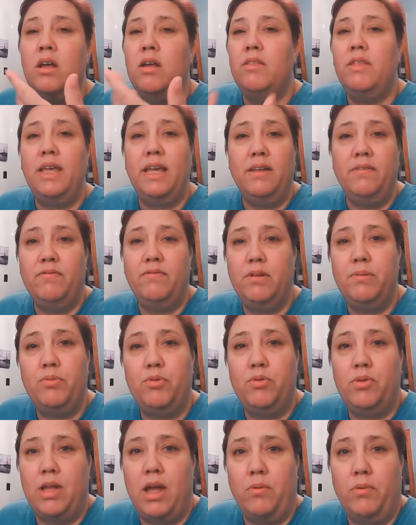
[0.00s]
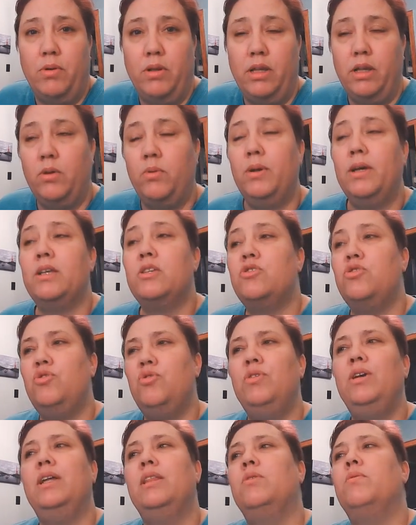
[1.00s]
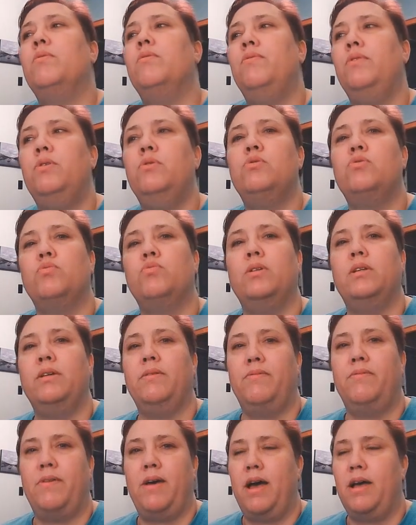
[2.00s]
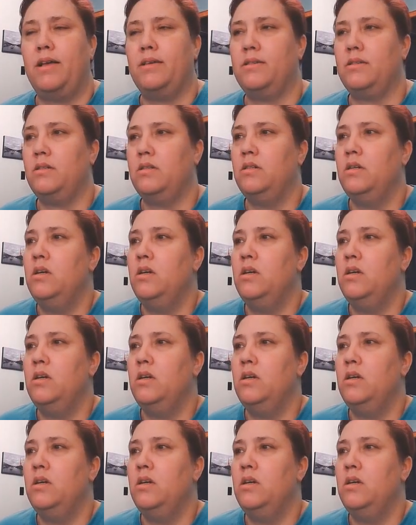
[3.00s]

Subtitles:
they can flip through that really quick so you can get the reviews really fast.